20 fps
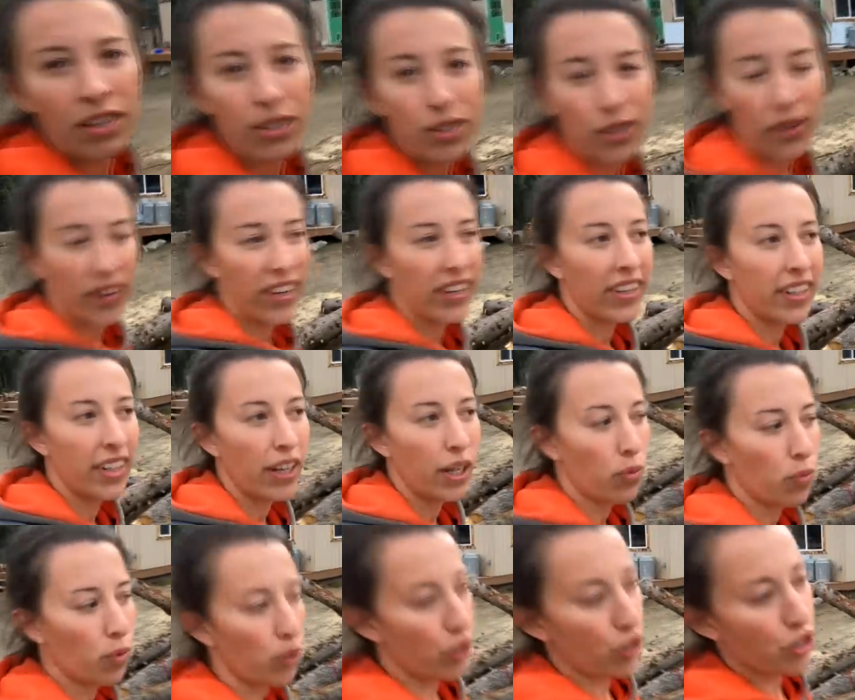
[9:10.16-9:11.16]
So Eric and I
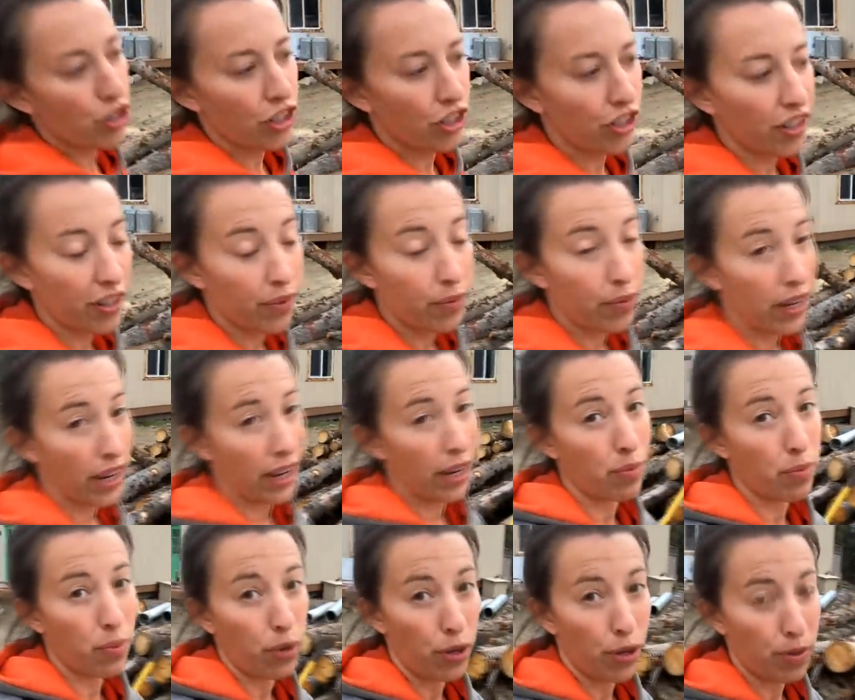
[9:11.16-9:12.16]
weren't sure if we
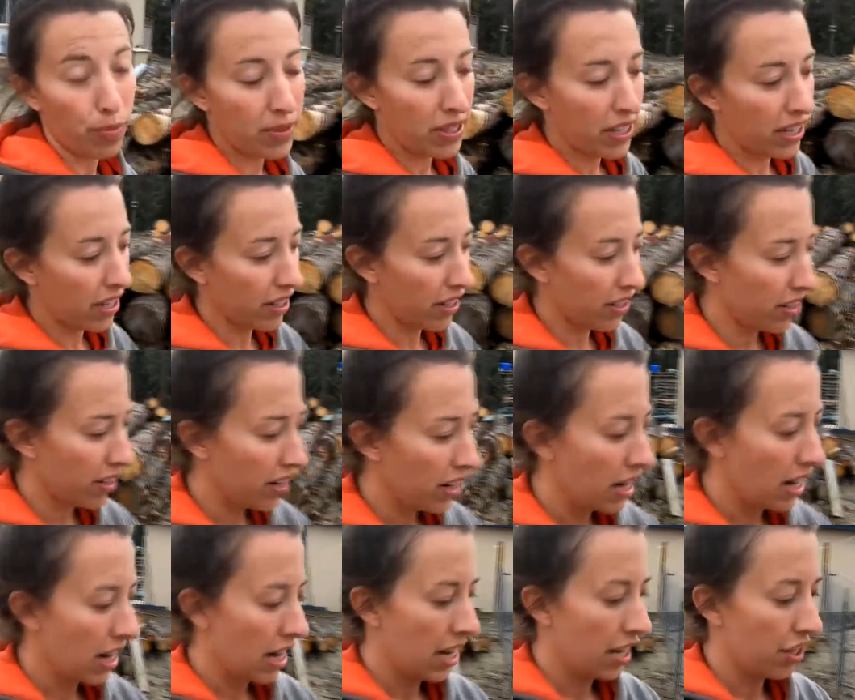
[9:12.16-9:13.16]
had worms here,
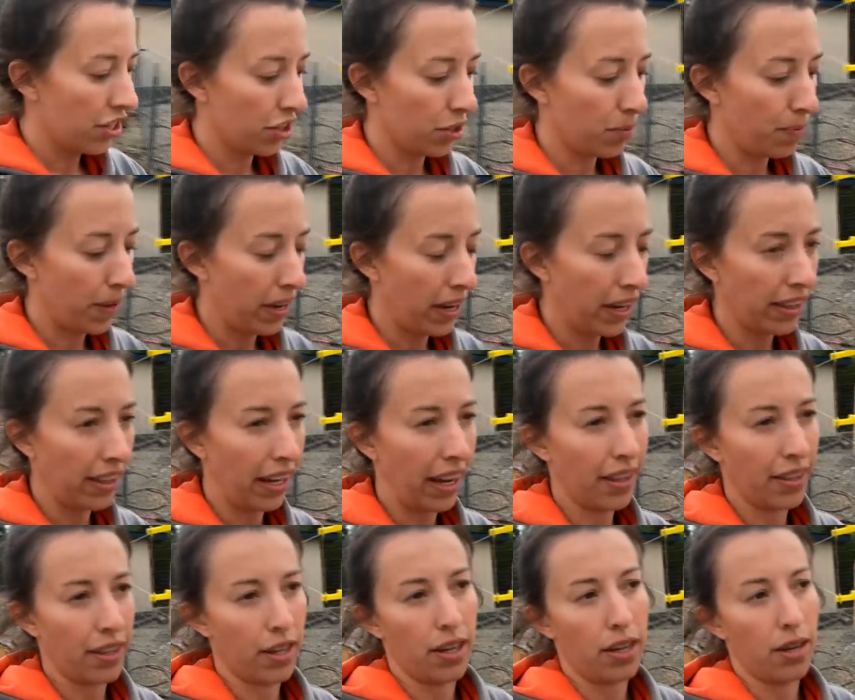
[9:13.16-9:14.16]
just being
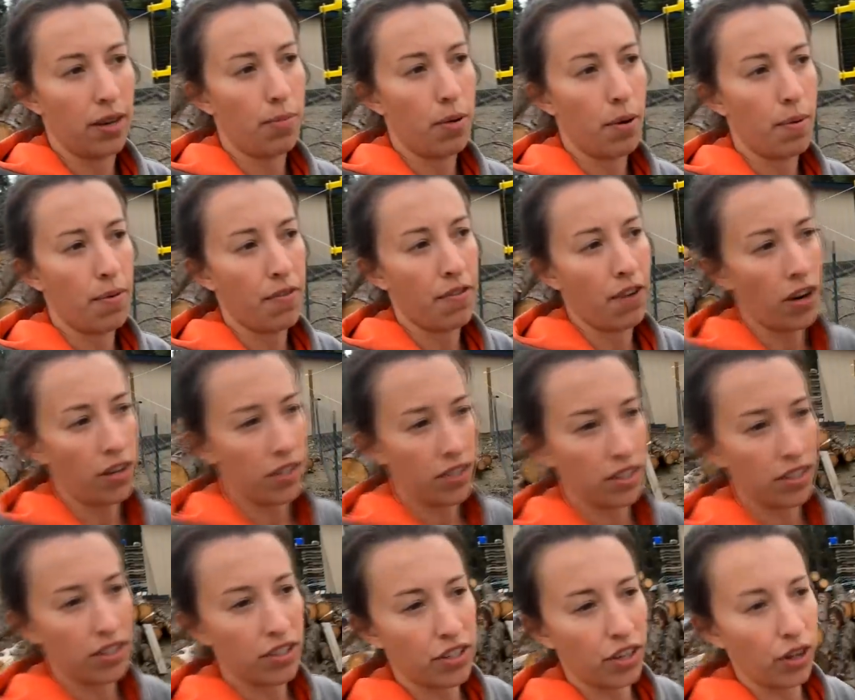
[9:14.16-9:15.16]
that the permafrost
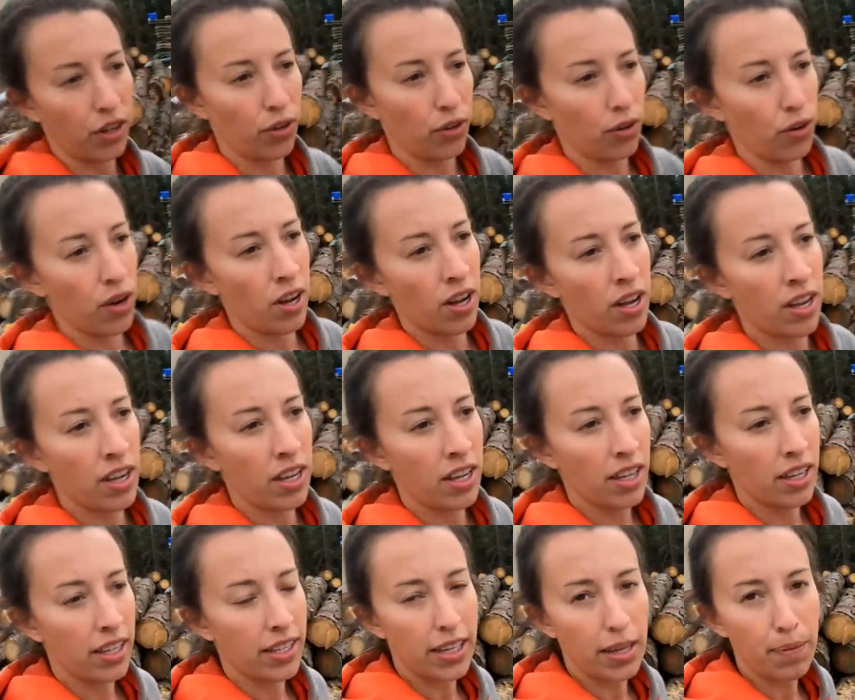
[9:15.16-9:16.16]
is so
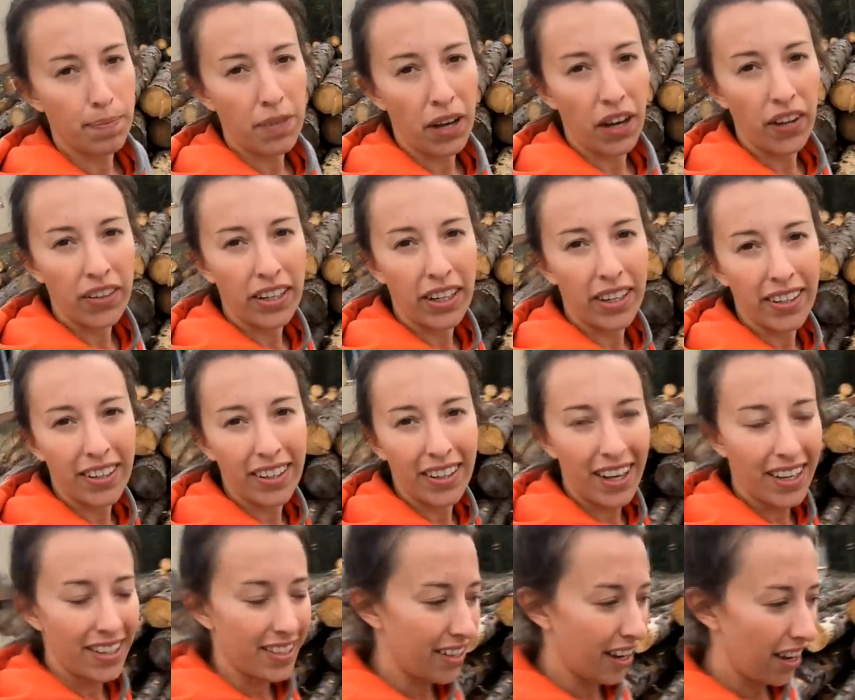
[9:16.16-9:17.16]
deep down here in
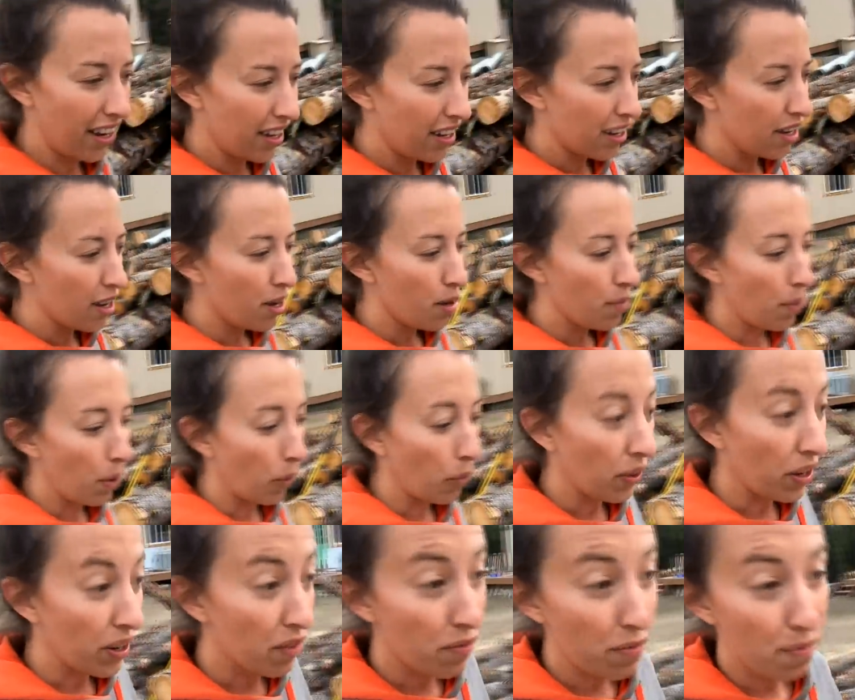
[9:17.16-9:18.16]
Alaska, but
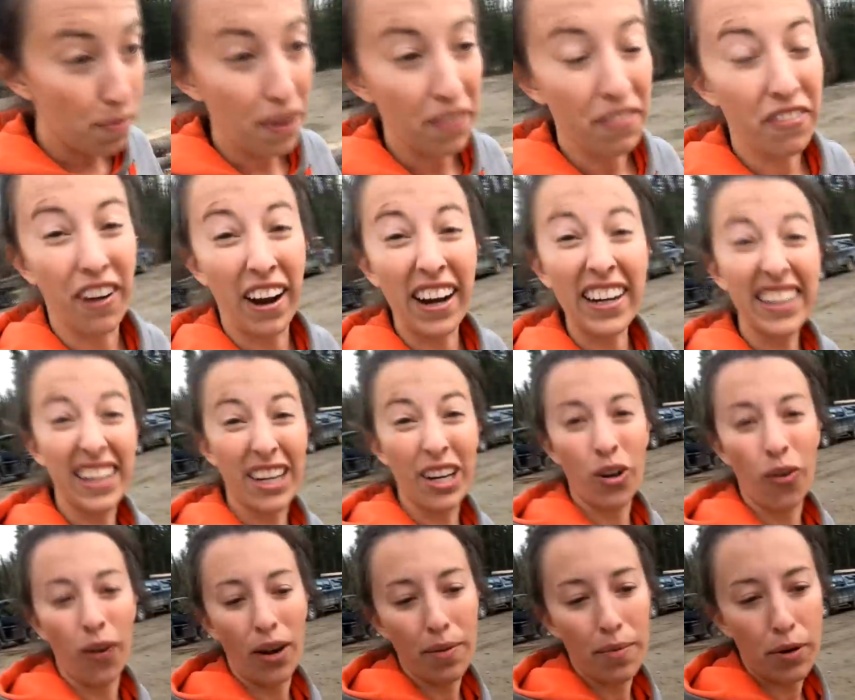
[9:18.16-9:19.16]
we've been finding
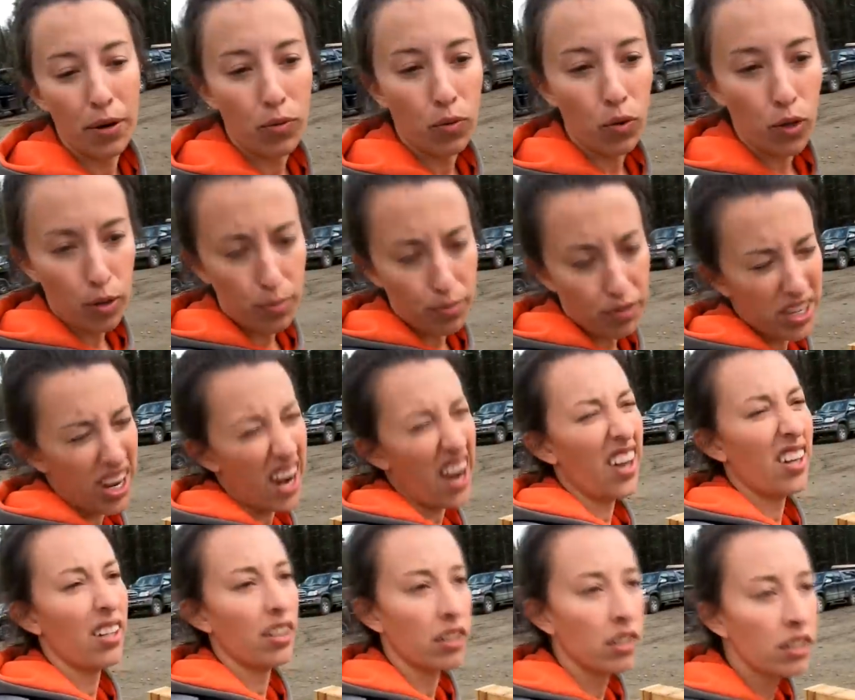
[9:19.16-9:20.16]
quite a bit of worms,
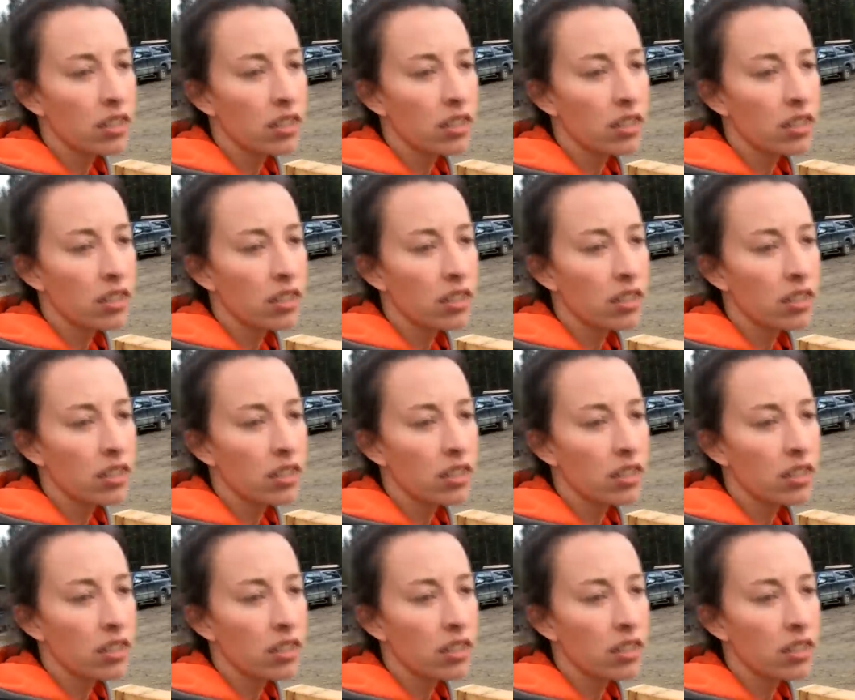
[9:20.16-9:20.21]
not